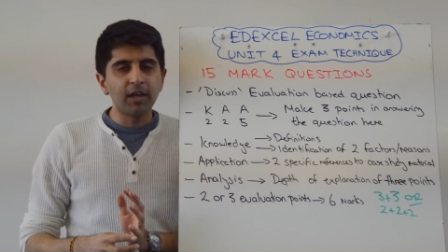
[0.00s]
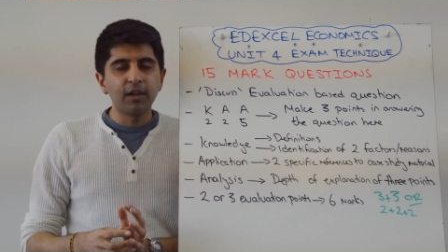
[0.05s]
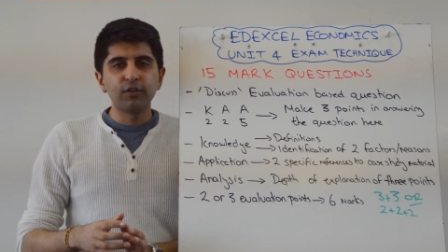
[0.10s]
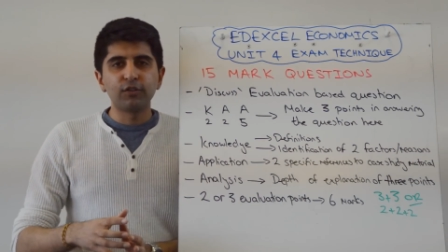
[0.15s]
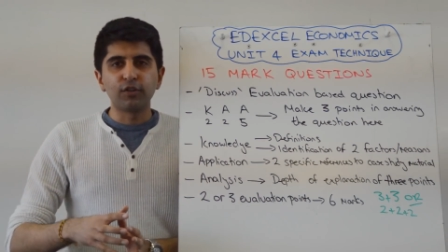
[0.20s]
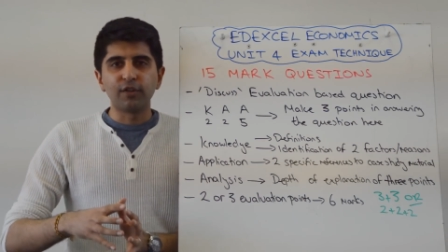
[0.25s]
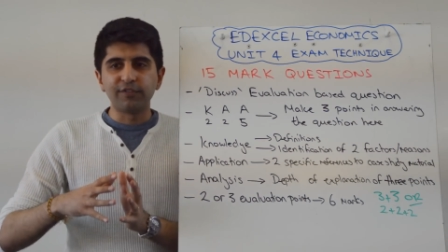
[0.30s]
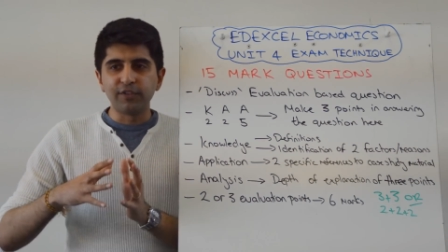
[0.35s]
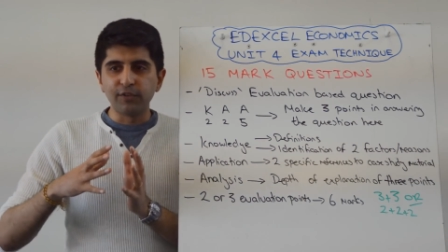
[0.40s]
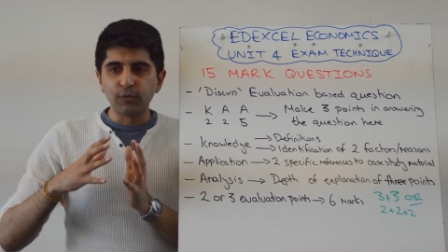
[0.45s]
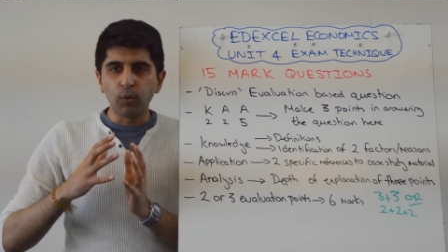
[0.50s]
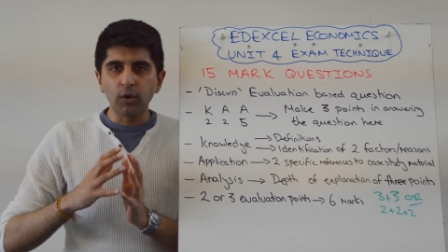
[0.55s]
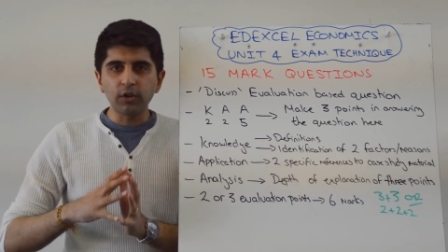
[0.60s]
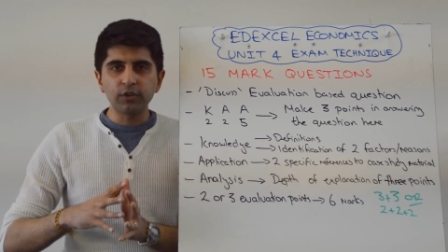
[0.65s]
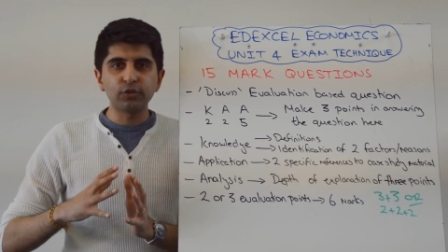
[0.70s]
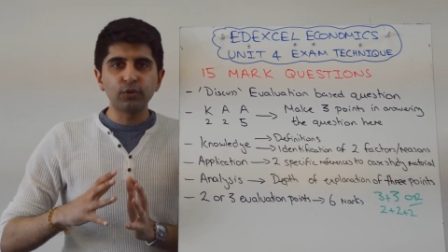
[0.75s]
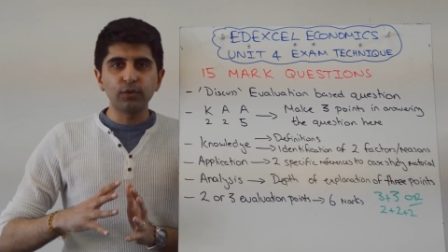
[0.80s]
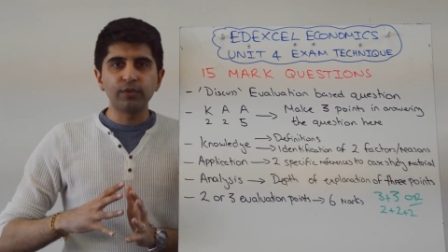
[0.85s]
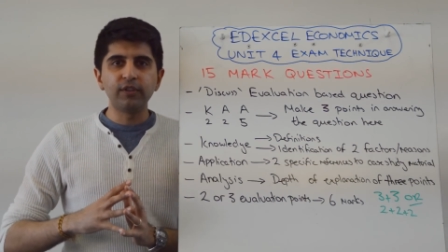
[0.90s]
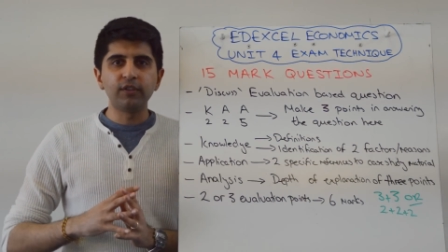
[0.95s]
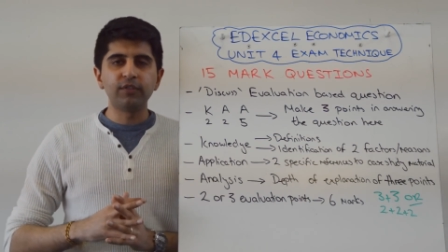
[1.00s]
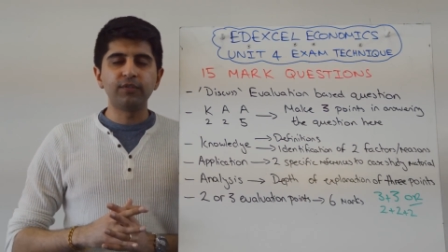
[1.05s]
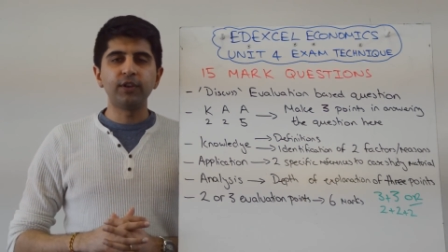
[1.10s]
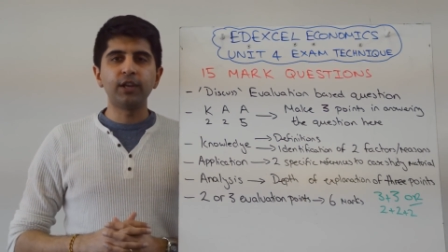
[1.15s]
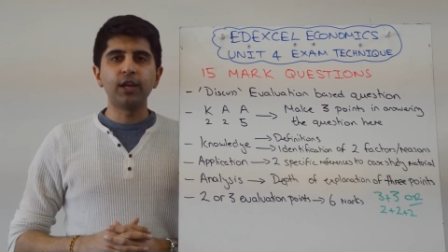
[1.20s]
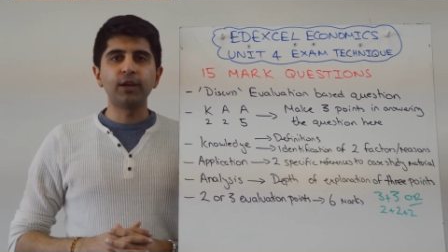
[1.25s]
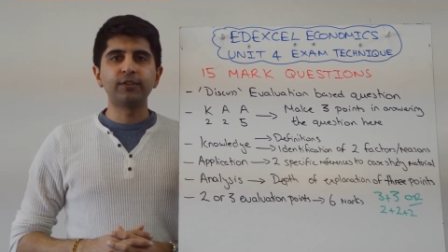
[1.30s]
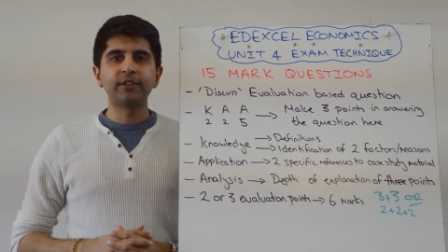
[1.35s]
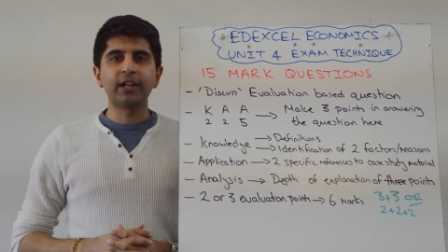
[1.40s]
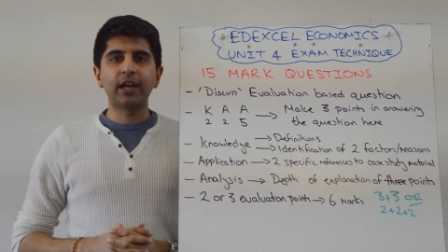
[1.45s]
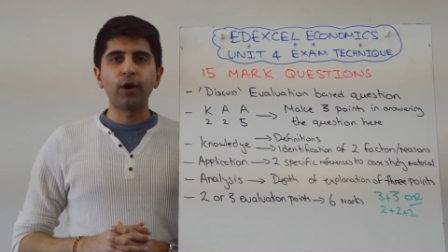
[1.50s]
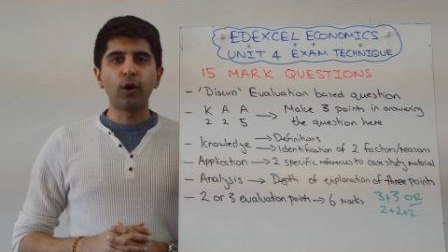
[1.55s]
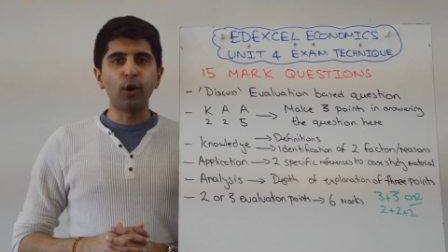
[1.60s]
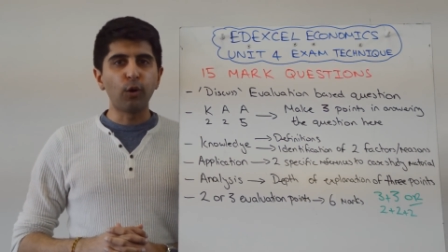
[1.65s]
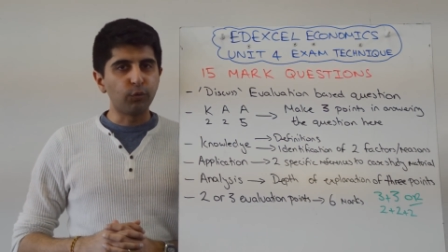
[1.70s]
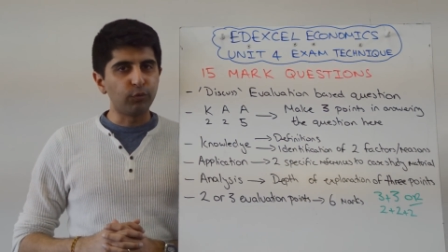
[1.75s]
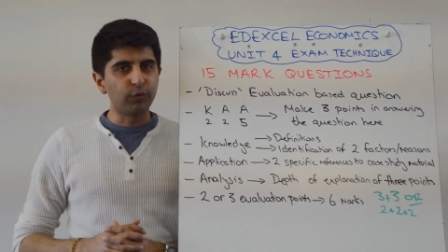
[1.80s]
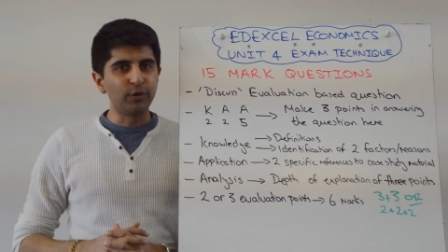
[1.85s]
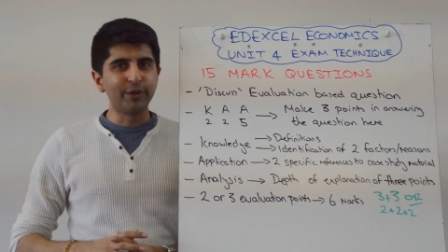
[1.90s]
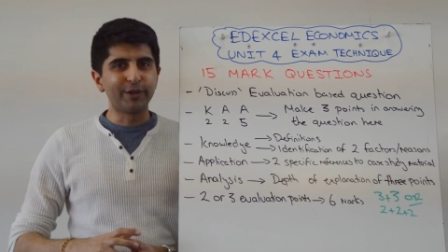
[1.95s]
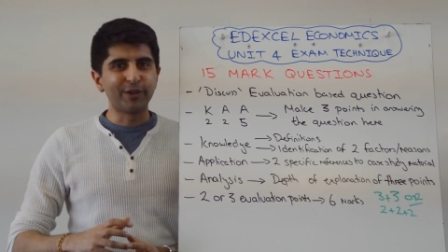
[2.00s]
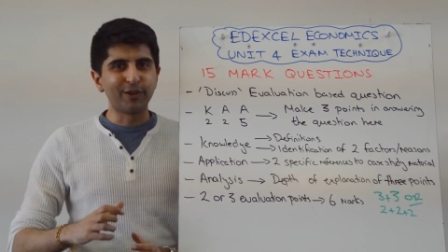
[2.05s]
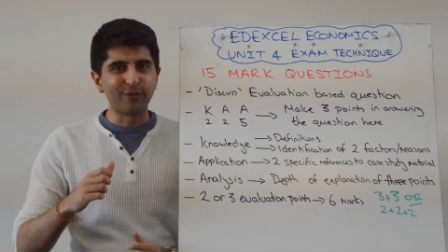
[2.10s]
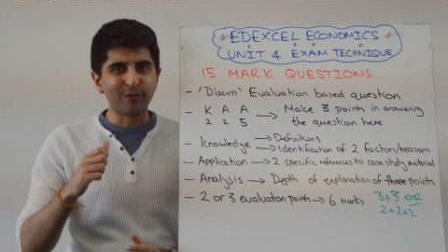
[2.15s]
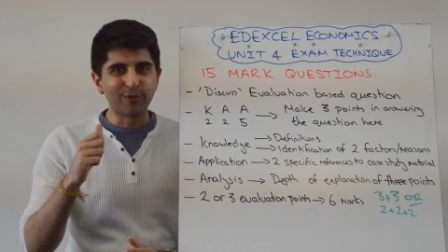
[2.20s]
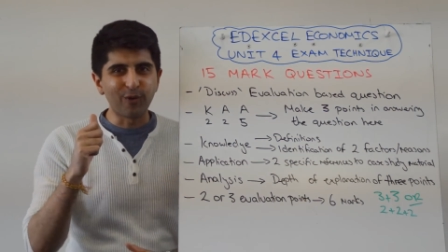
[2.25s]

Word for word: So if you've watched all these videos now, hopefully you can